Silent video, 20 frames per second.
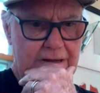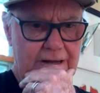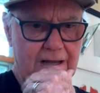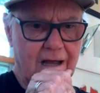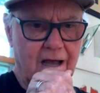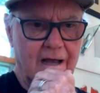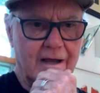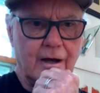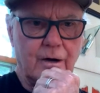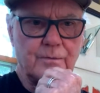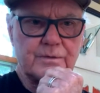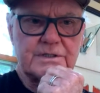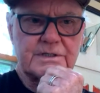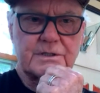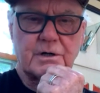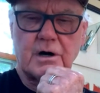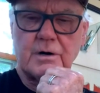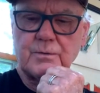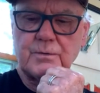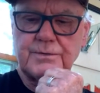I always
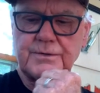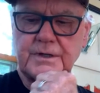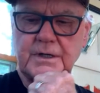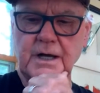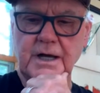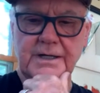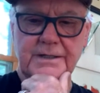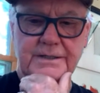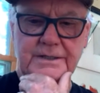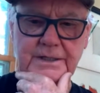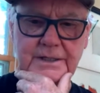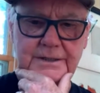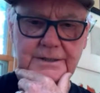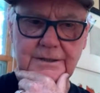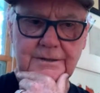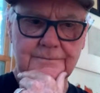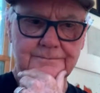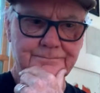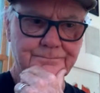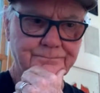start with an idea,